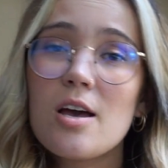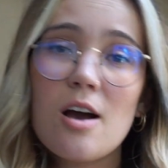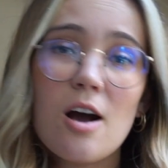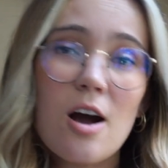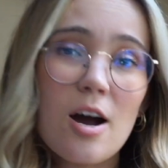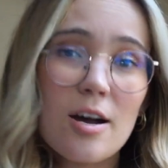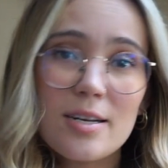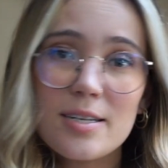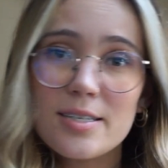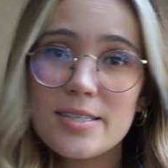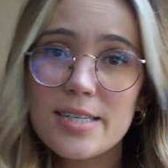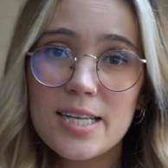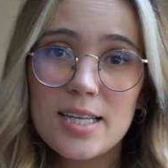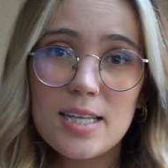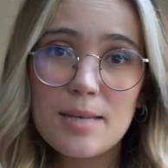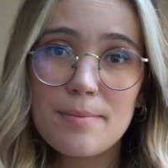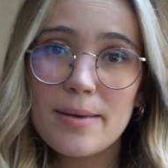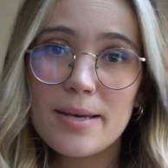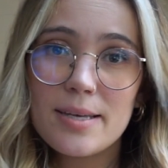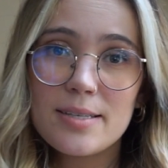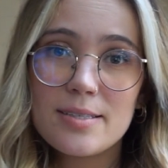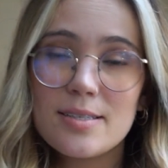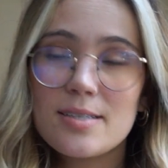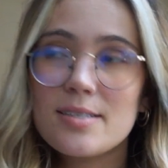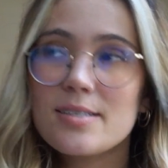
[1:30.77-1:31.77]
on a daily
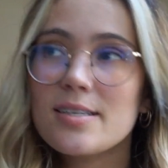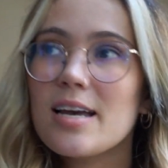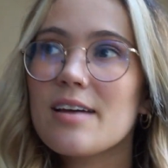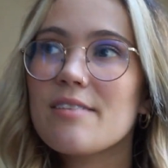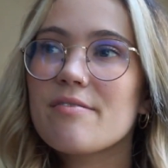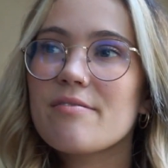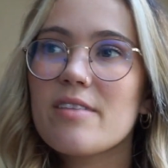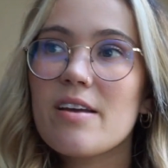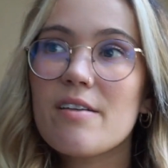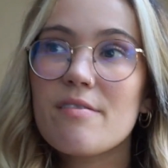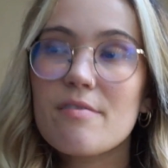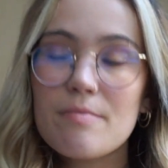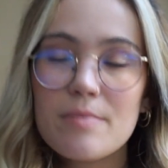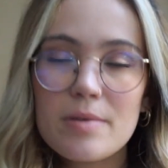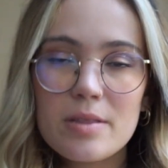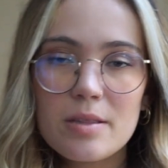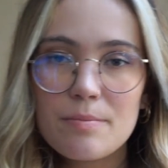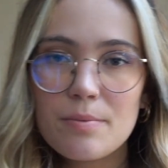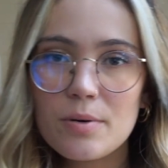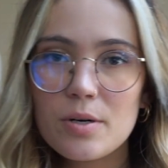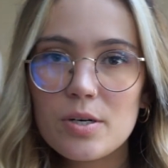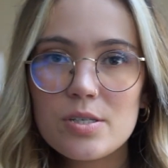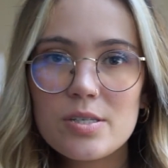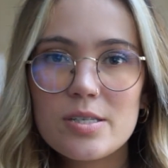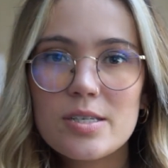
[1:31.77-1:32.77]
basis. I've never been
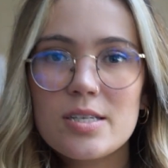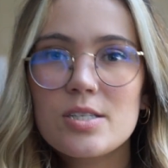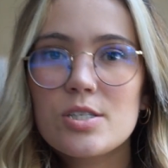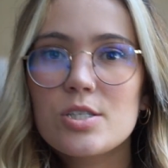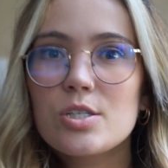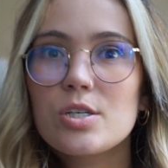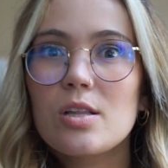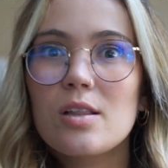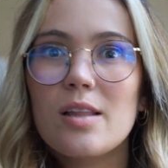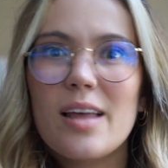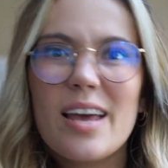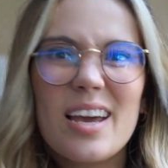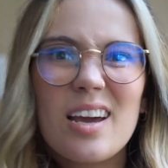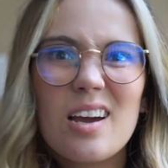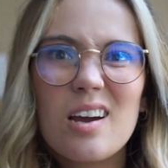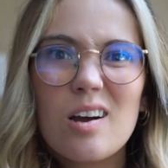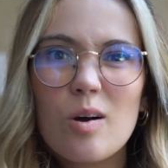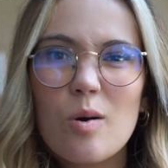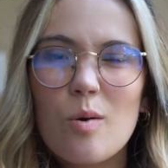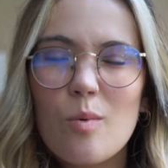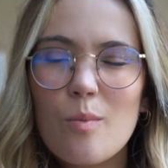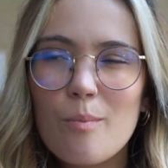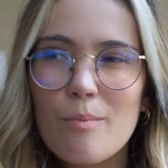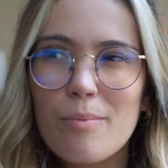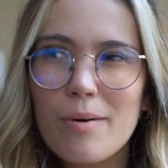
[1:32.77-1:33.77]
the person to like
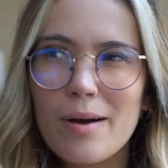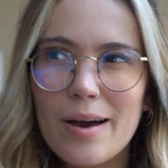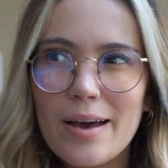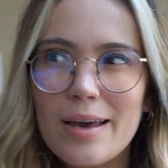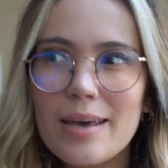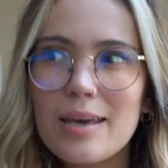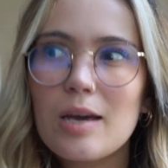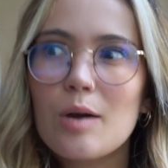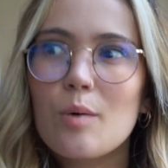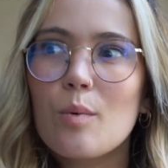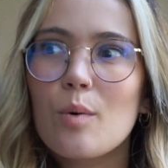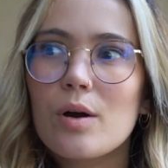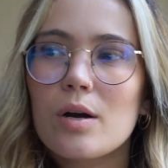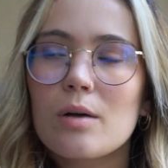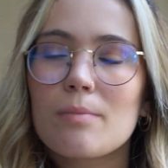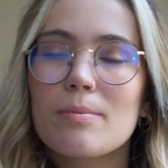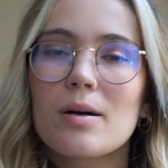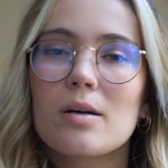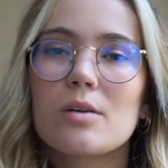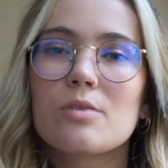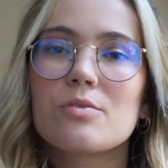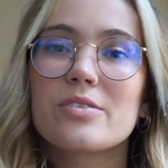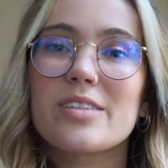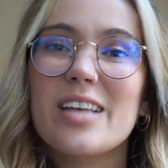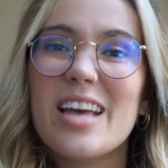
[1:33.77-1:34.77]
buying water
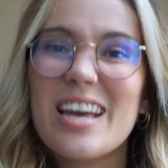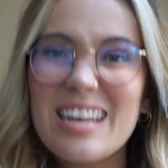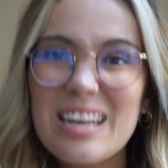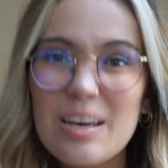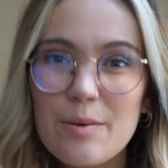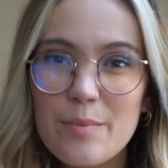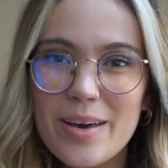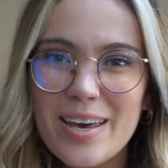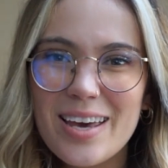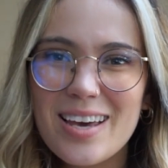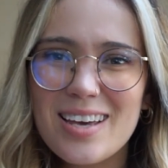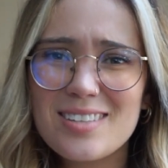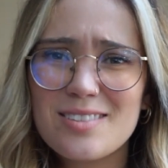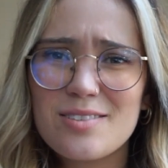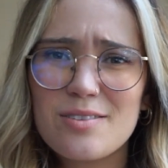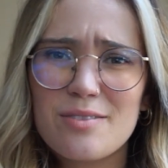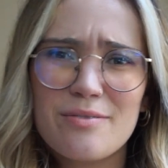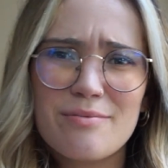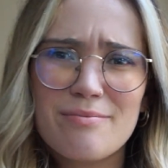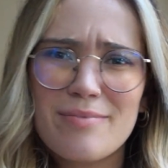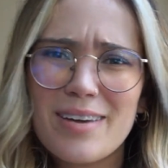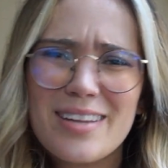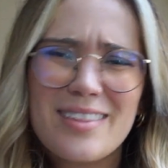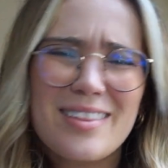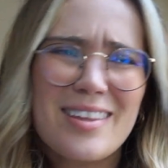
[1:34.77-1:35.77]
bottles anyway because
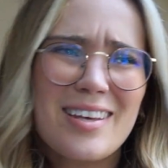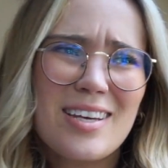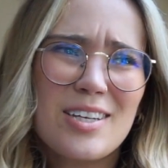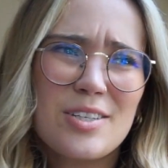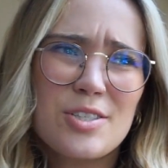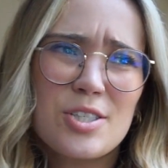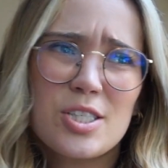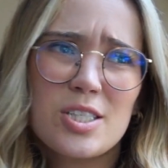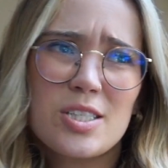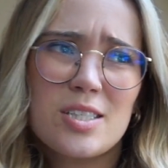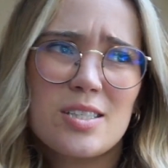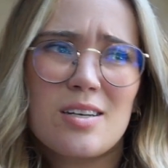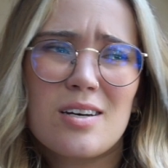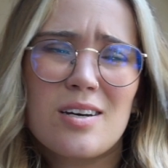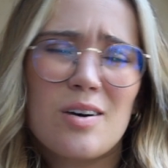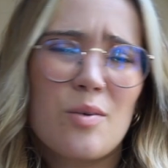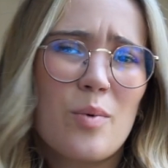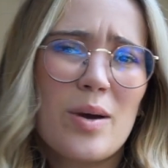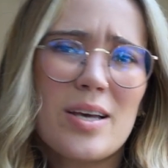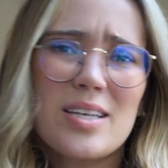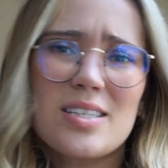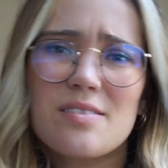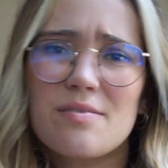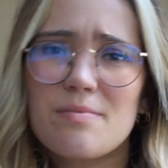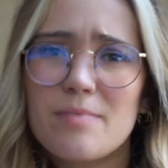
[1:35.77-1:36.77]
I think it's just a
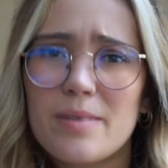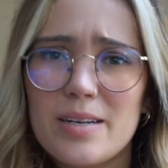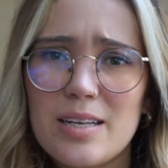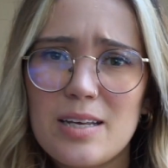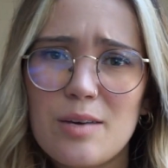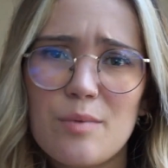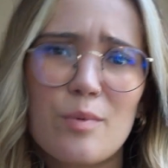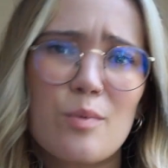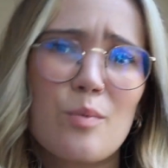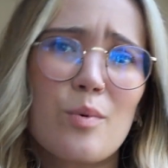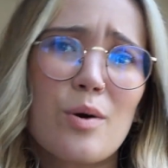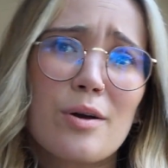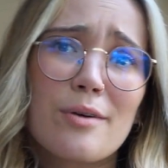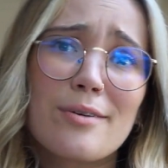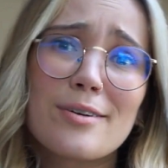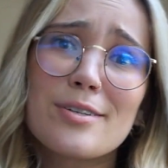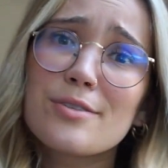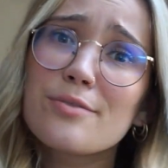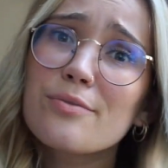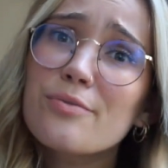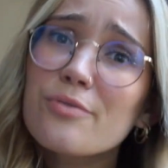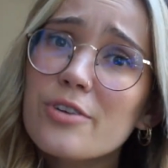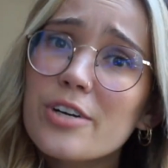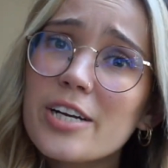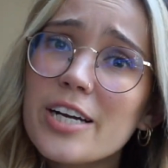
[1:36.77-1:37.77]
waste of money when water
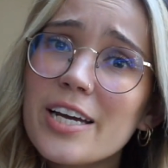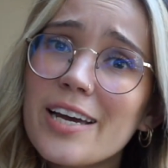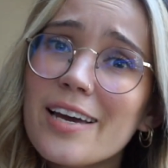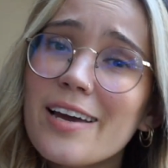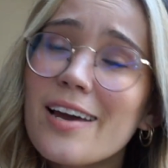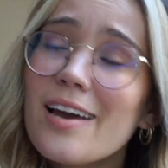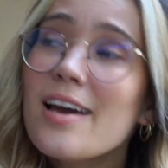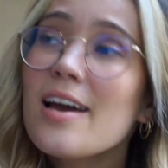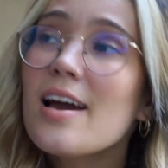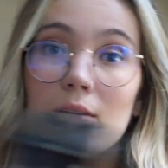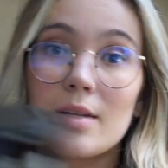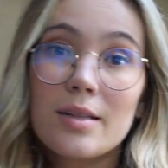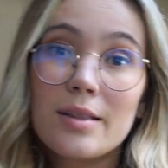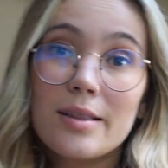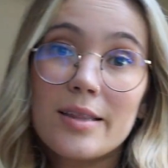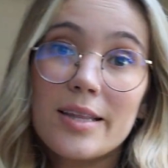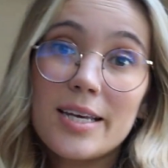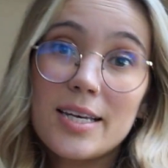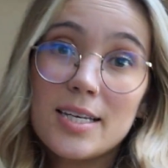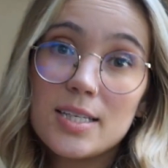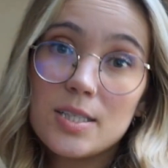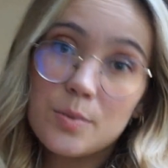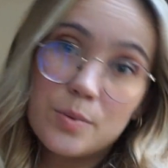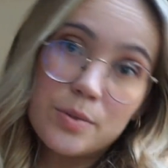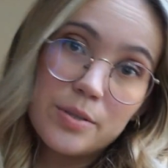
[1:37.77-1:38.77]
is free.
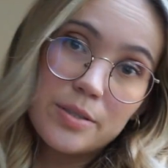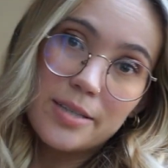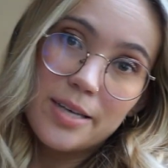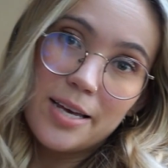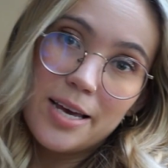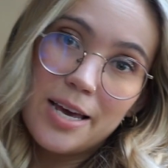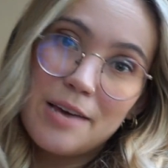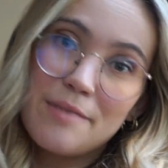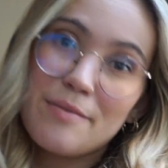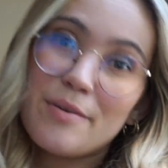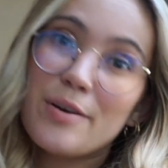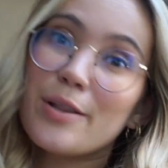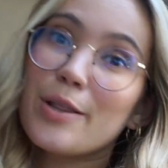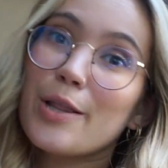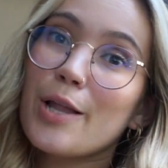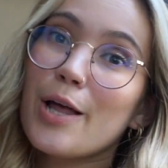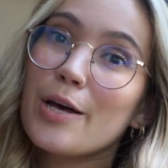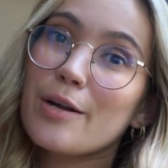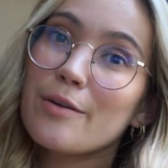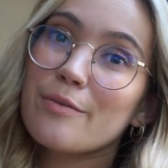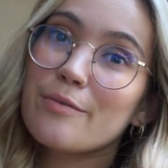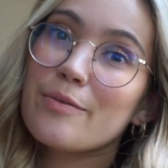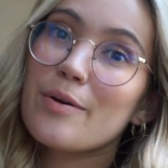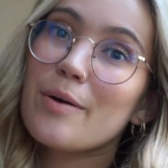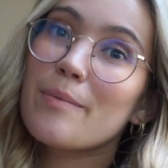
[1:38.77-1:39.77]
This will save a
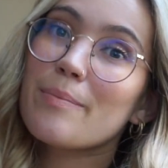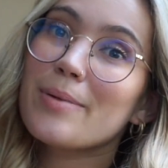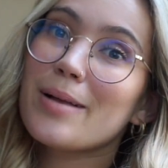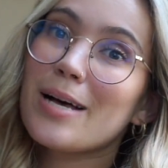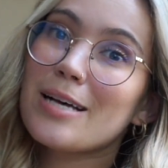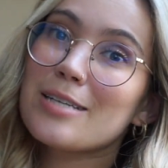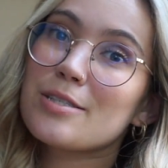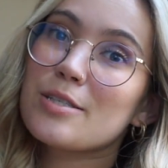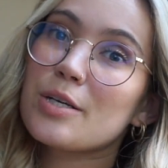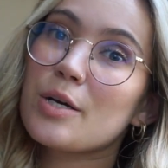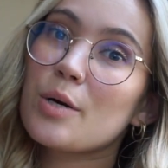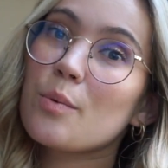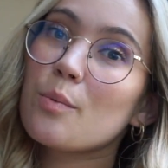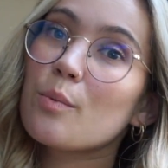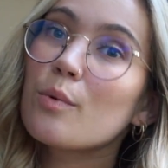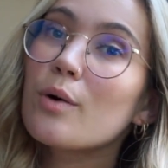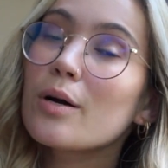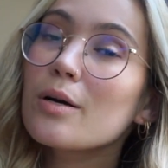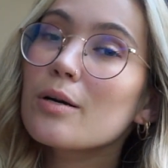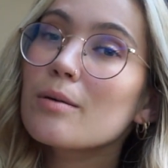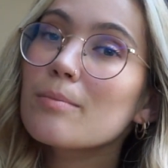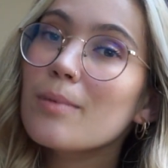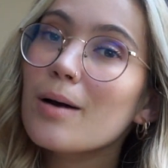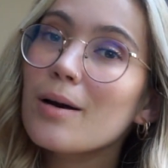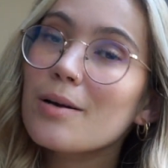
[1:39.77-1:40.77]
lot of plastic
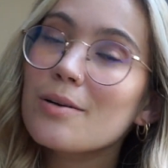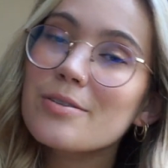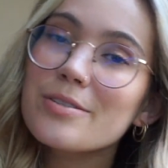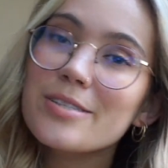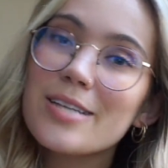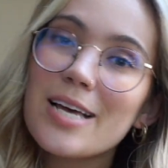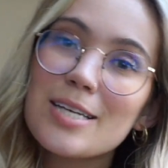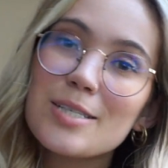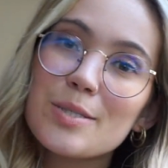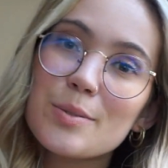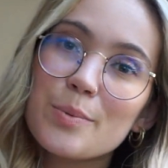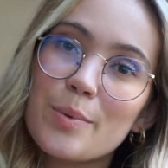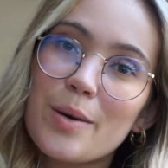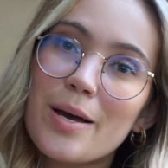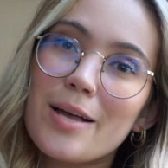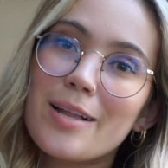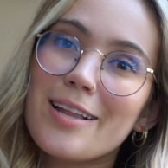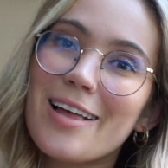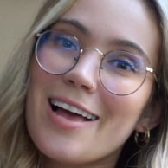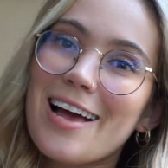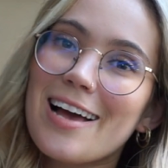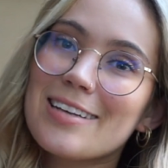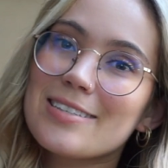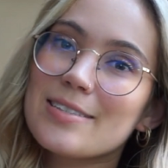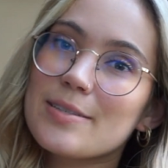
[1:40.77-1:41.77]
water bottles as well
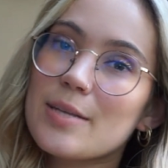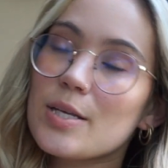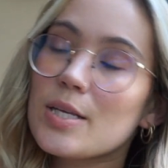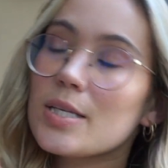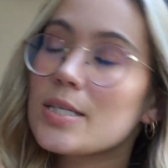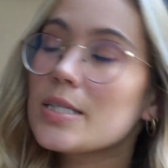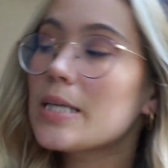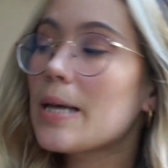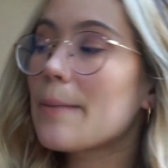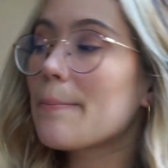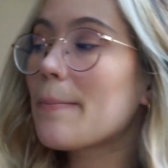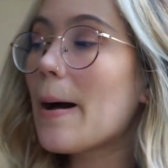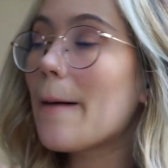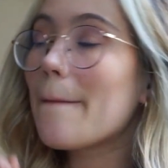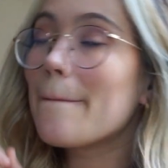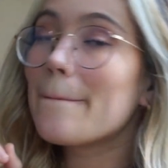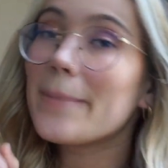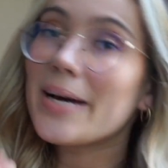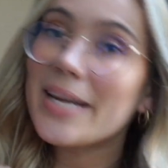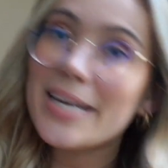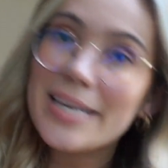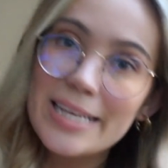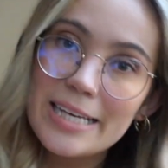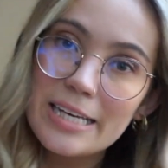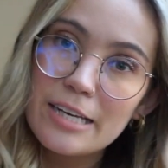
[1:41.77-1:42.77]
as some
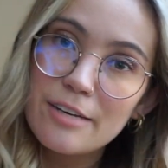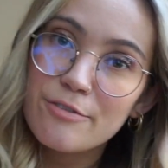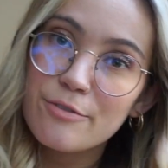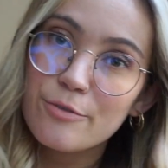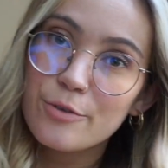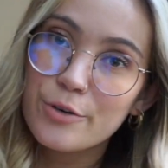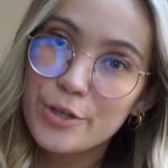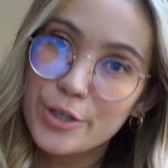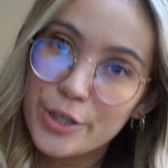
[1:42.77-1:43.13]
money for